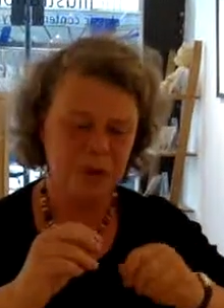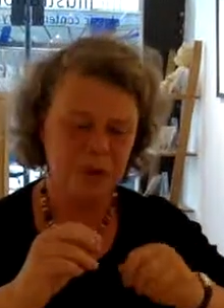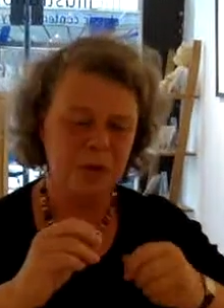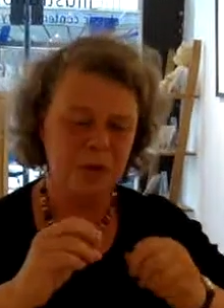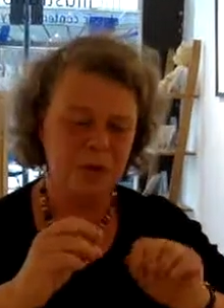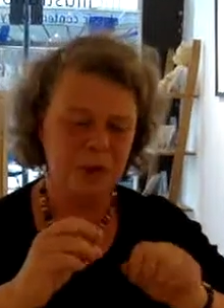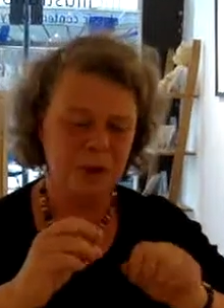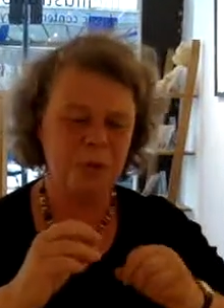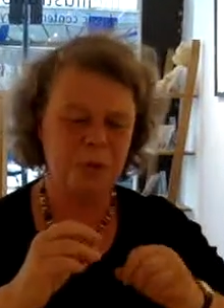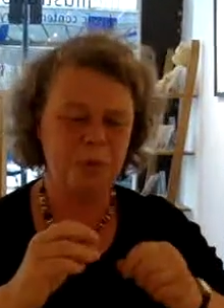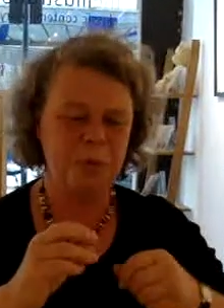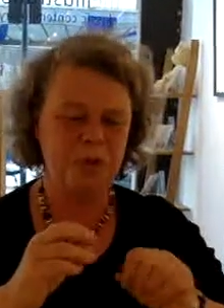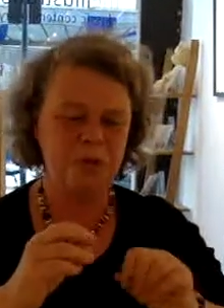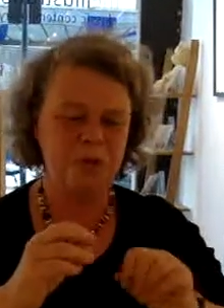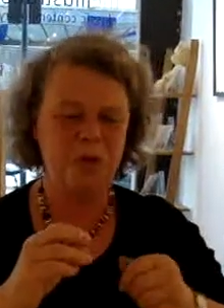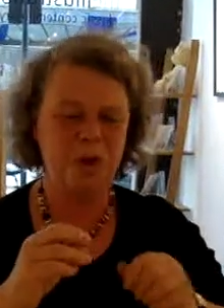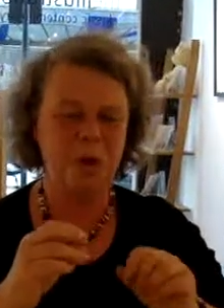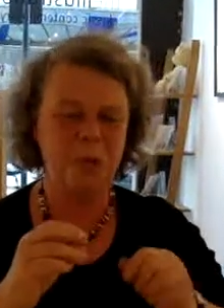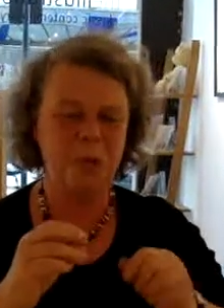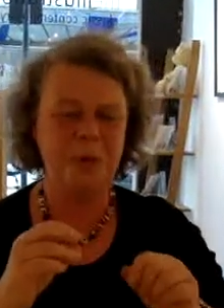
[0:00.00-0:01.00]
you'd have to be
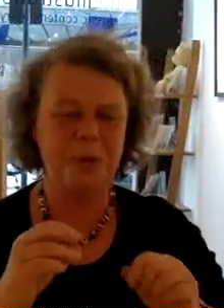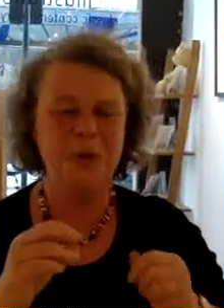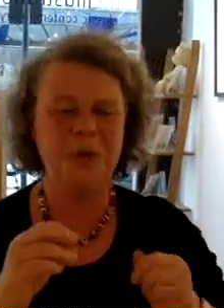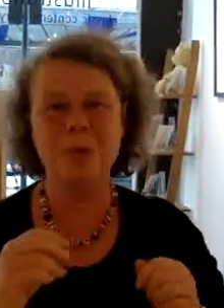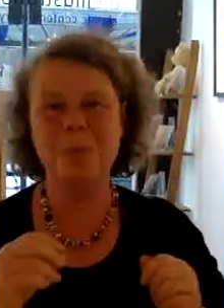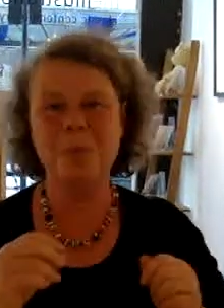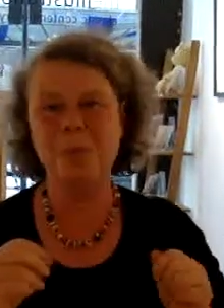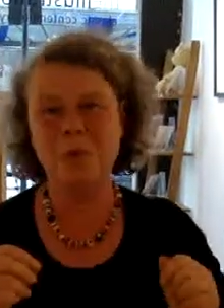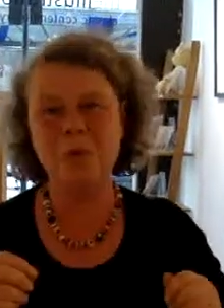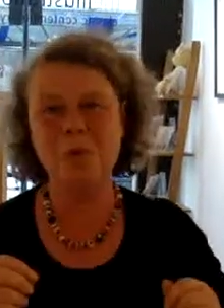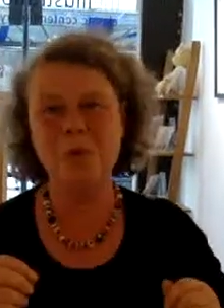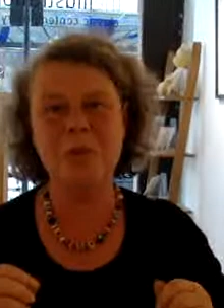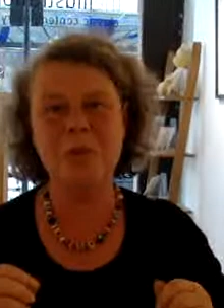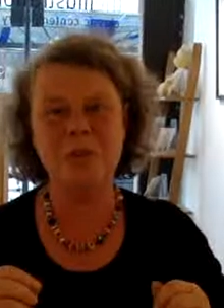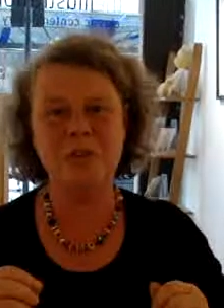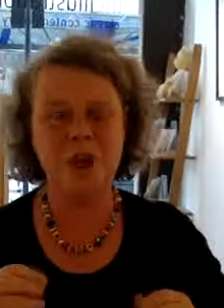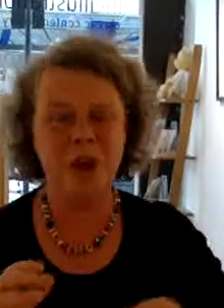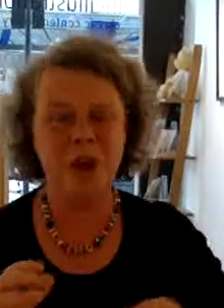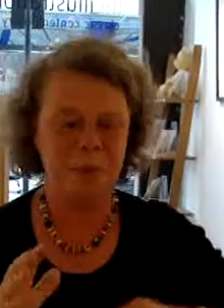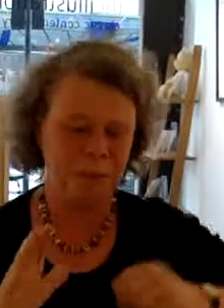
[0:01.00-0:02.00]
sharpening them all the
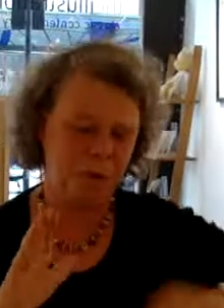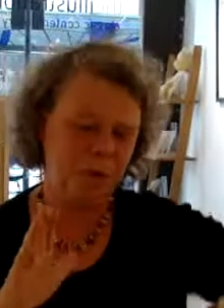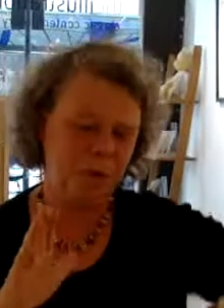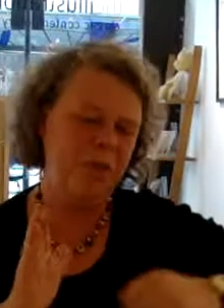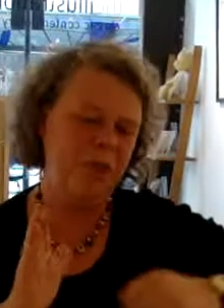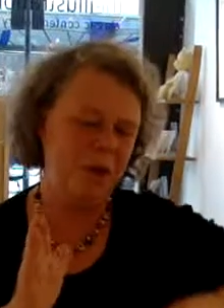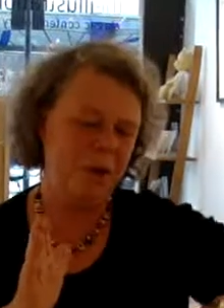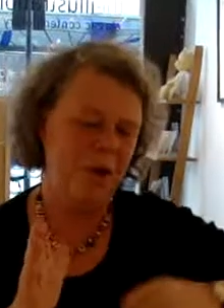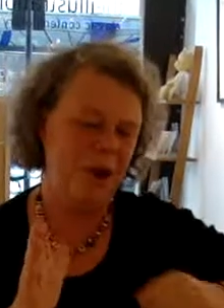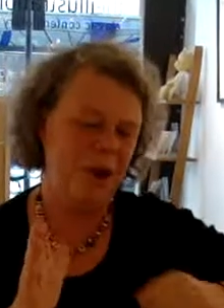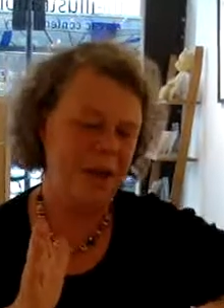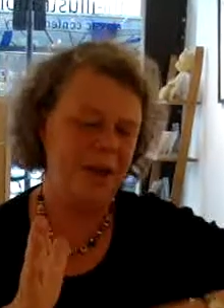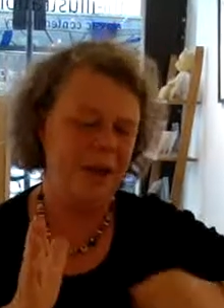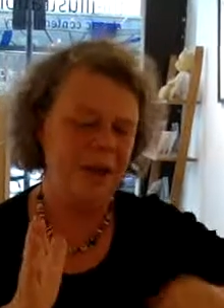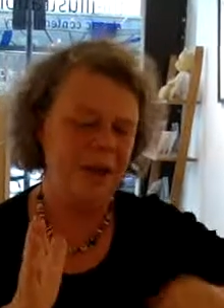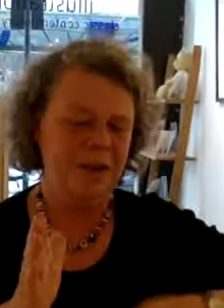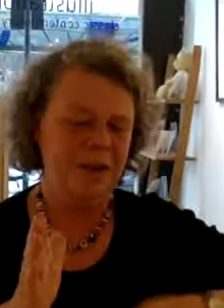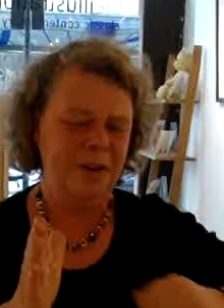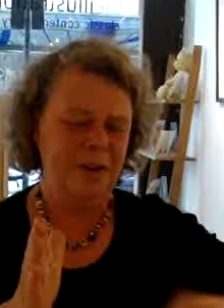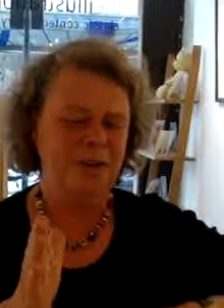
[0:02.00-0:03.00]
time, although I
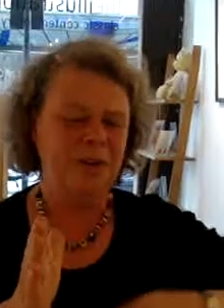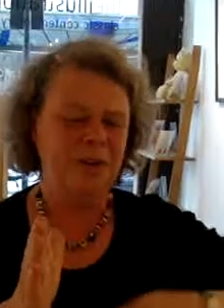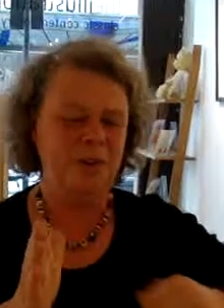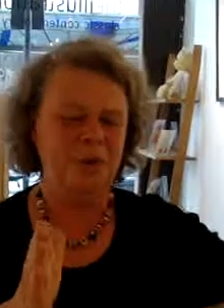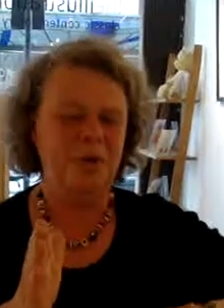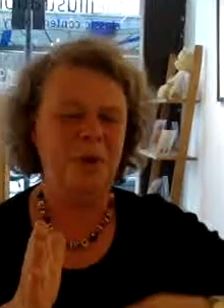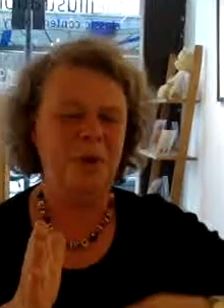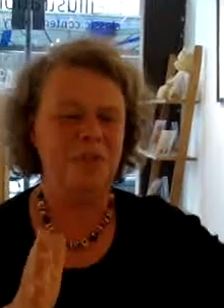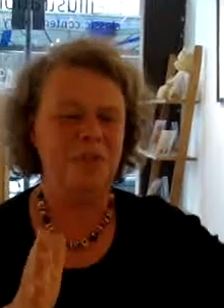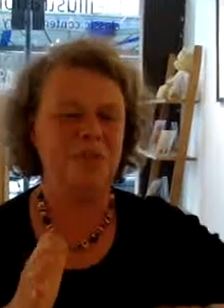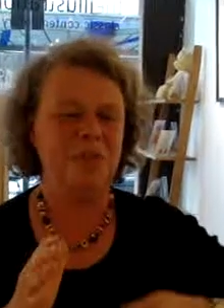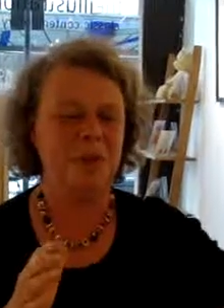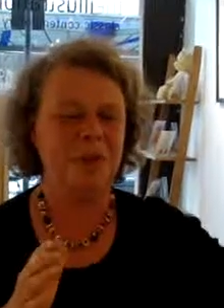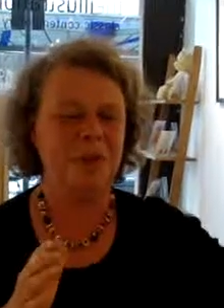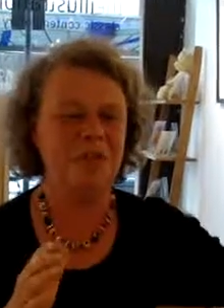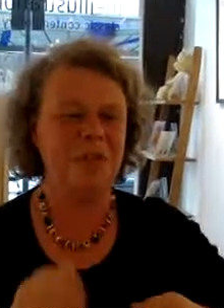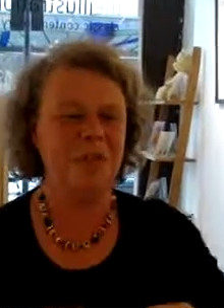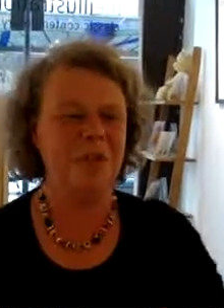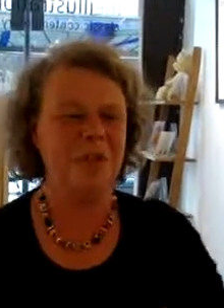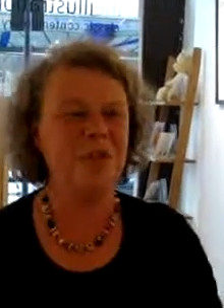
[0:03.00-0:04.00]
do have one
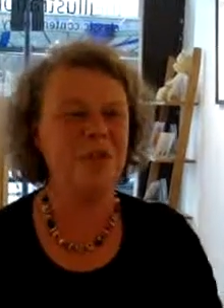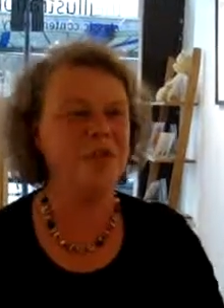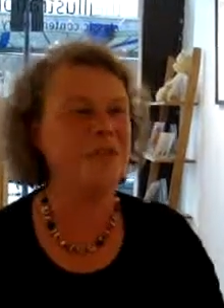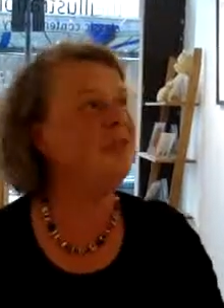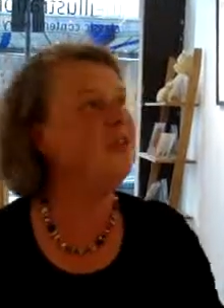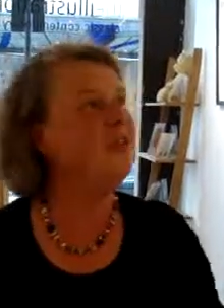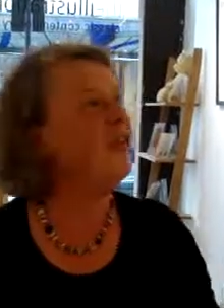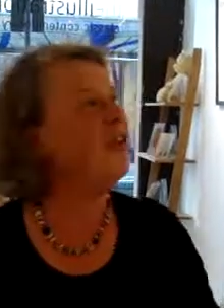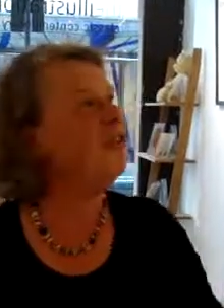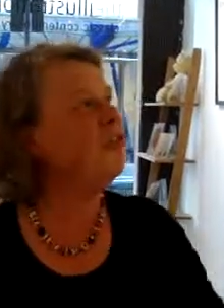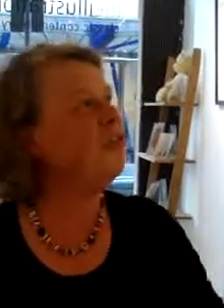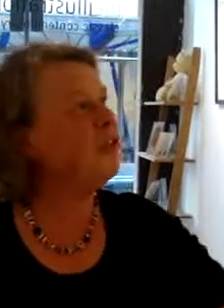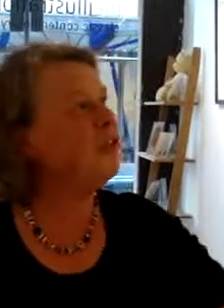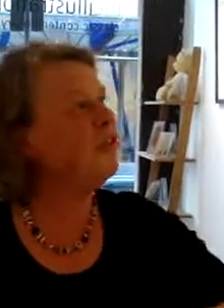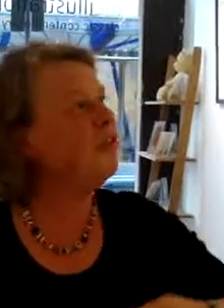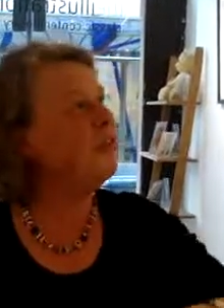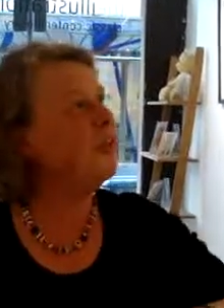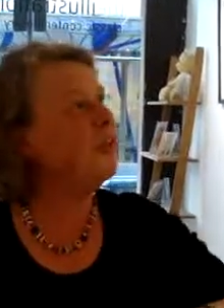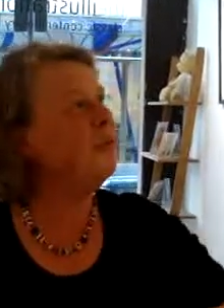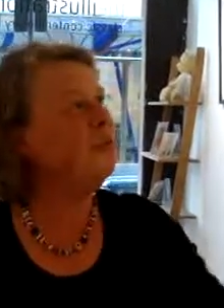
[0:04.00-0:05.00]
of those
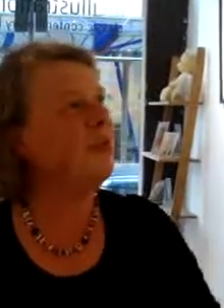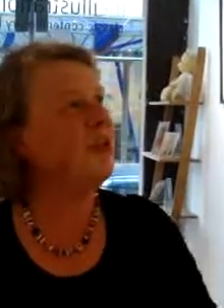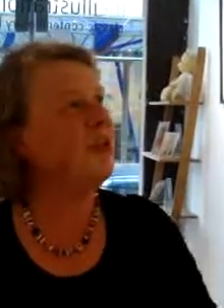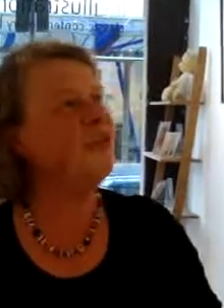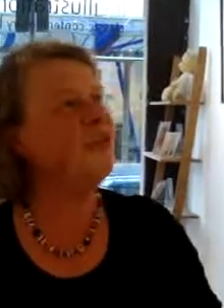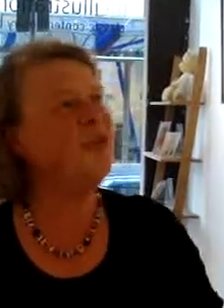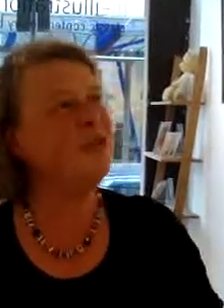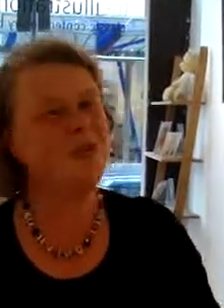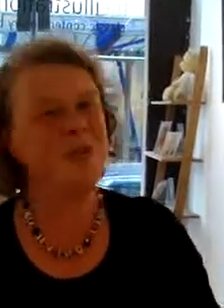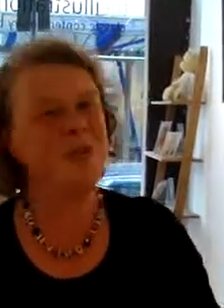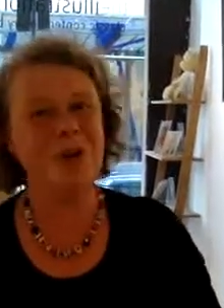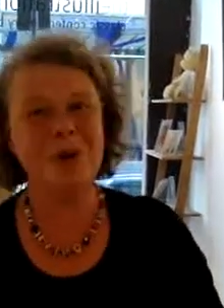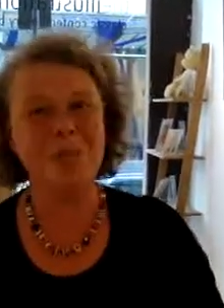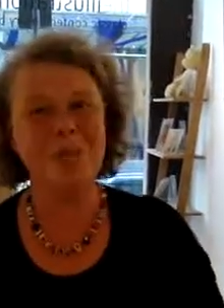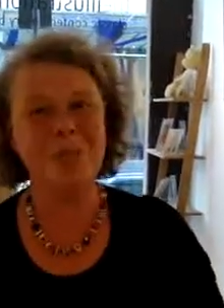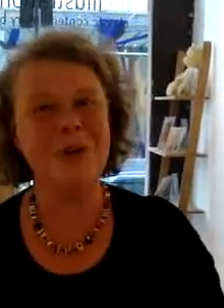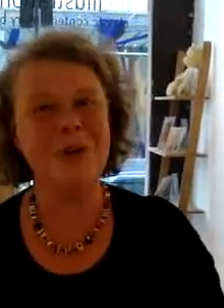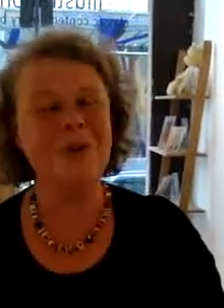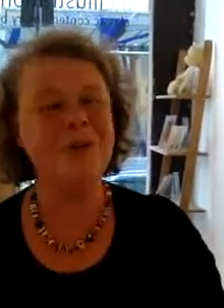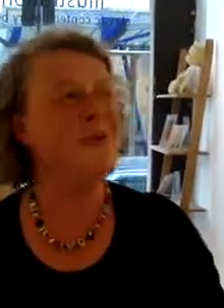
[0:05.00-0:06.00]
teacher's pencil
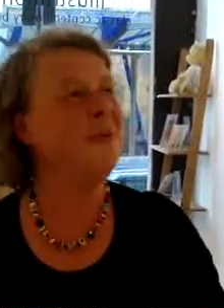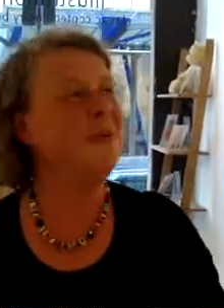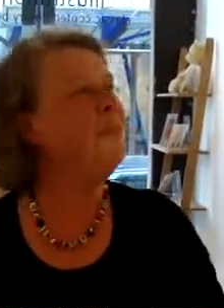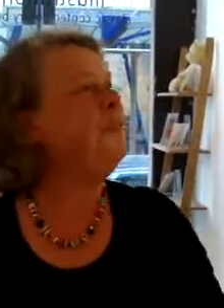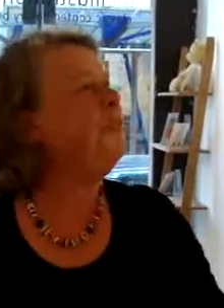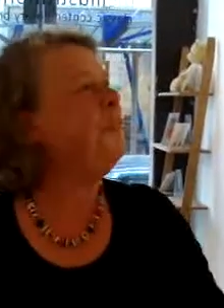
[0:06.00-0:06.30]
sharpeners.